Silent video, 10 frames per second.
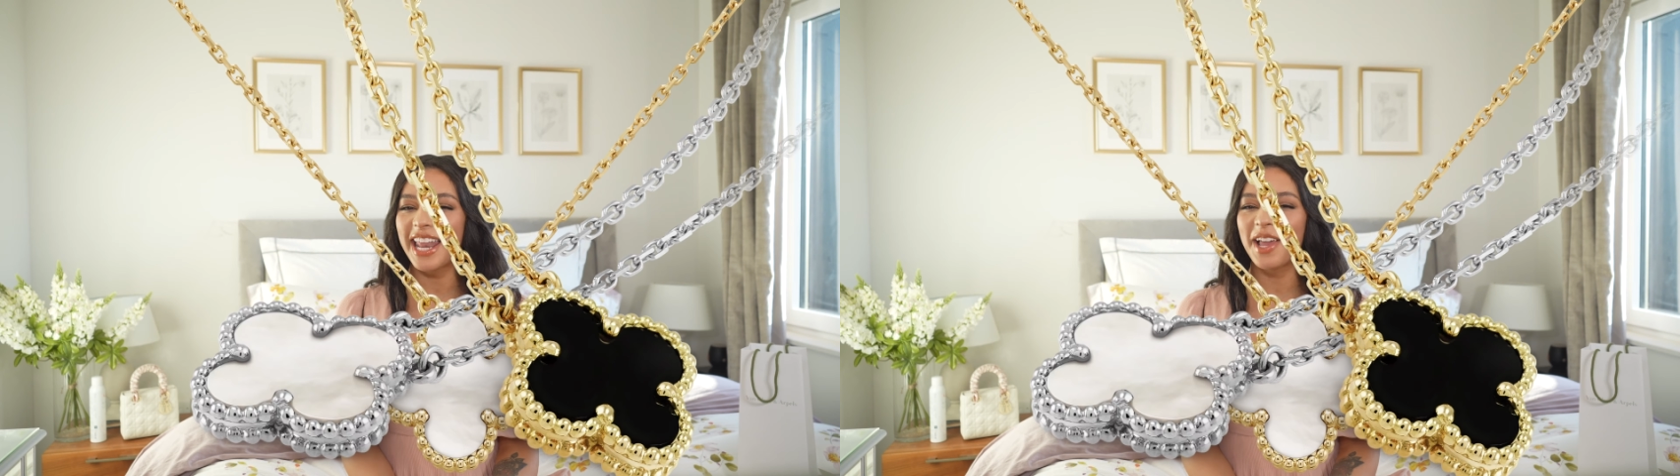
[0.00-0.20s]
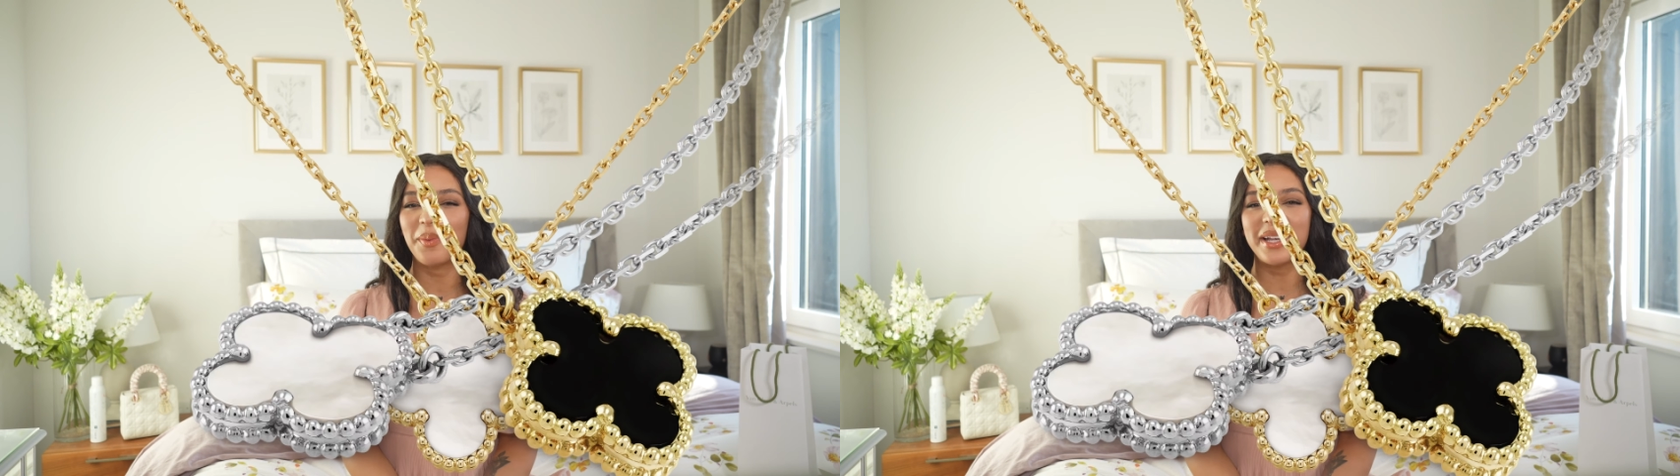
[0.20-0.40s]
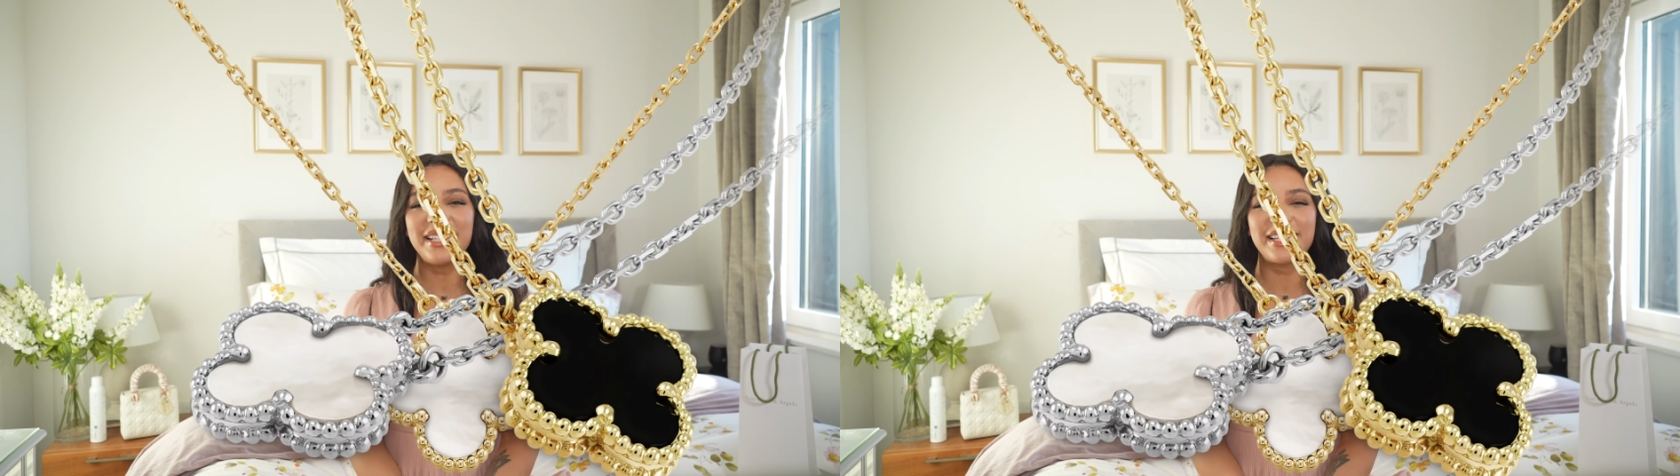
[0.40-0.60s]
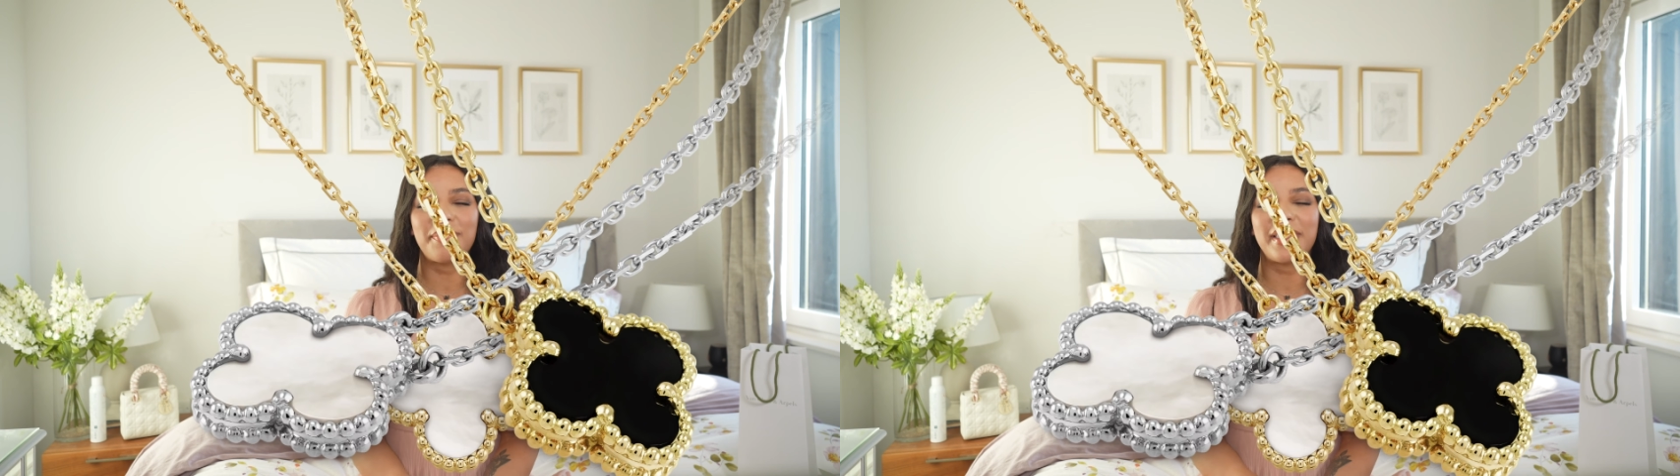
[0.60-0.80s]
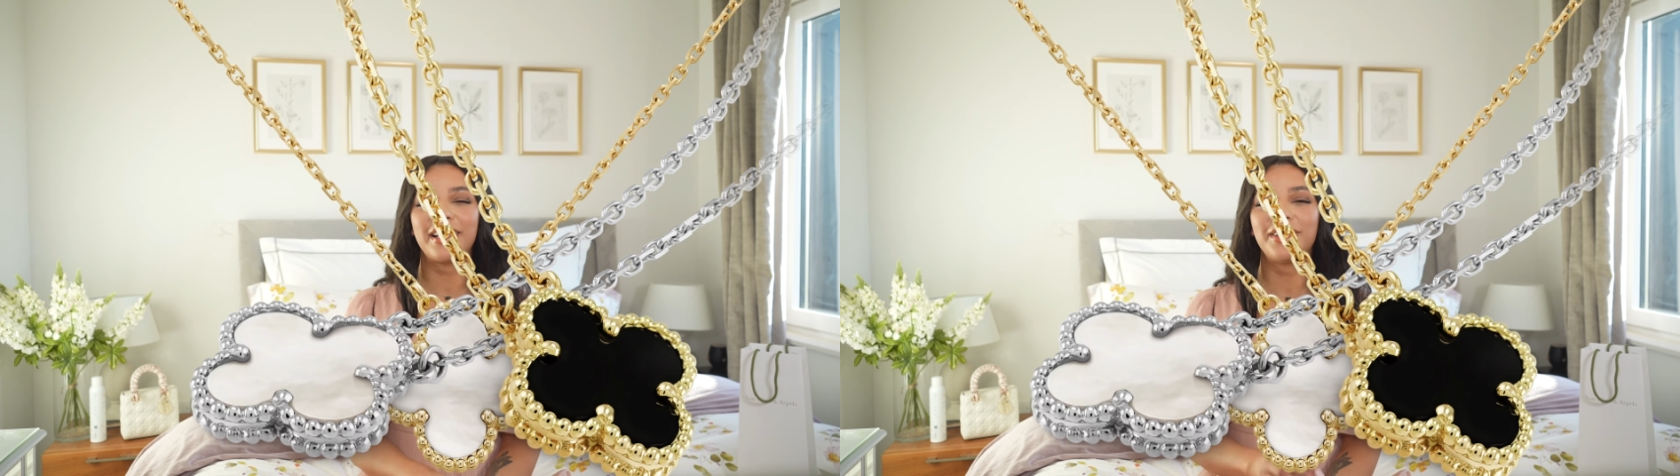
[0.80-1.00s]
and I wanted
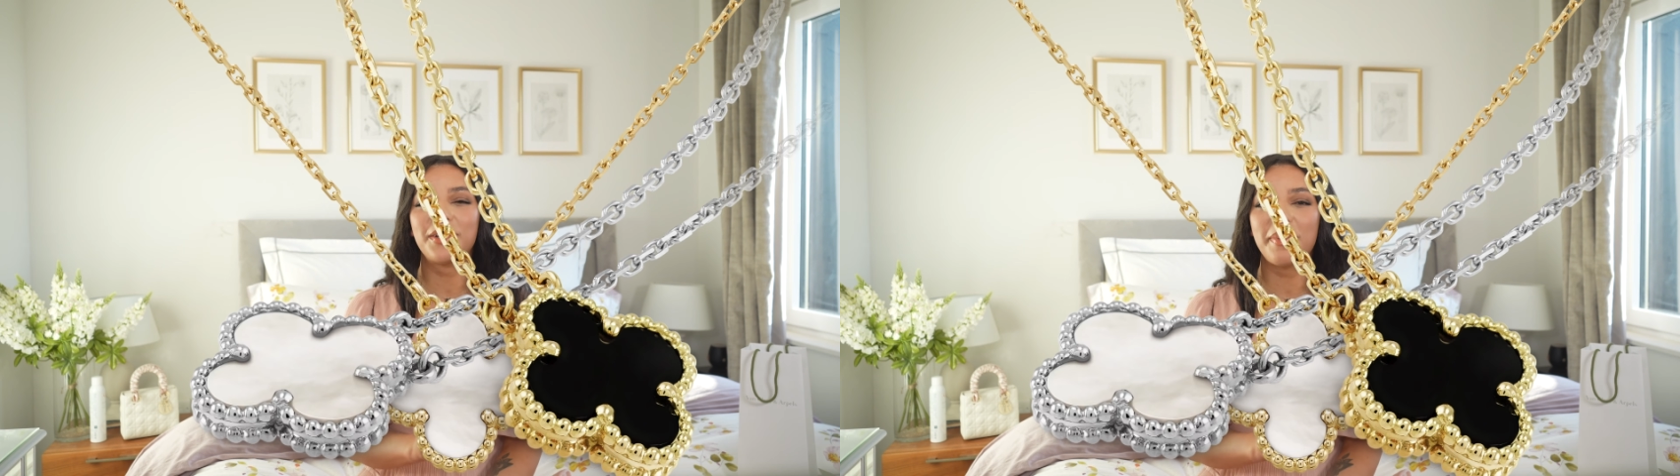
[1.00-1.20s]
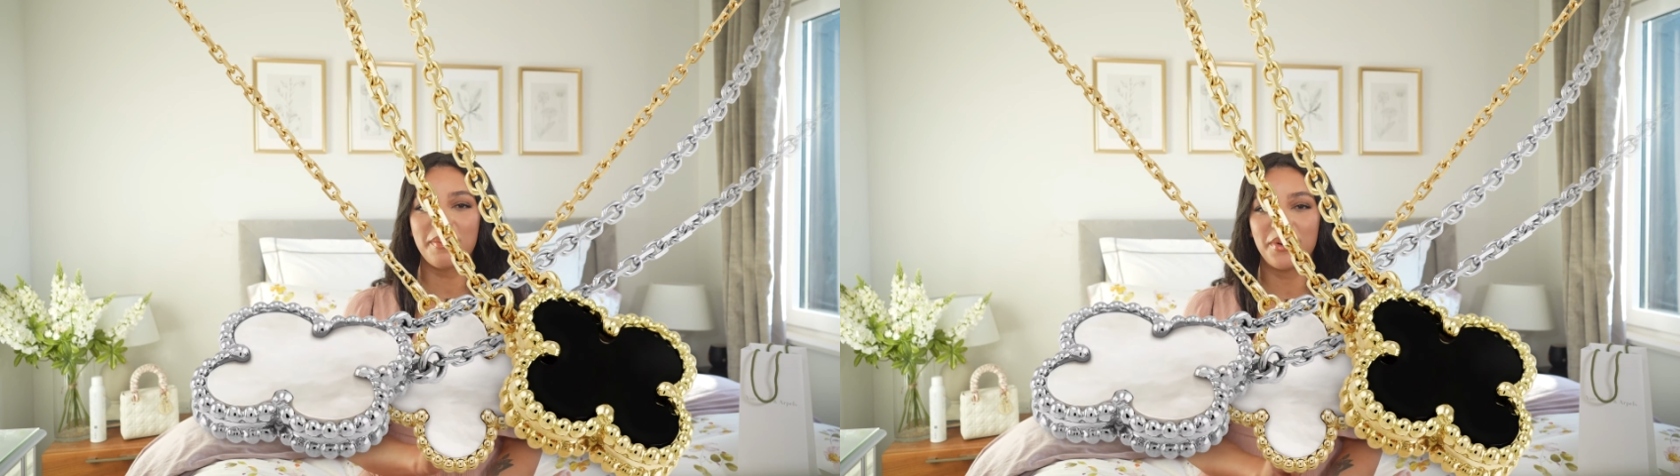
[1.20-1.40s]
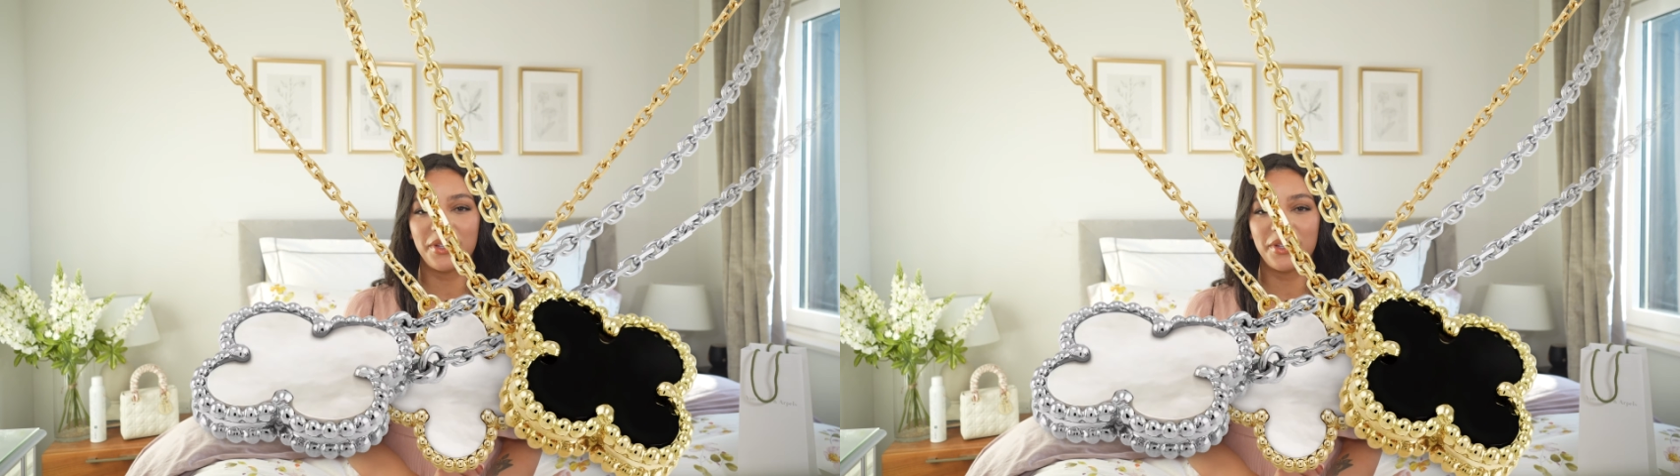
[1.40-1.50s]
something a little bit more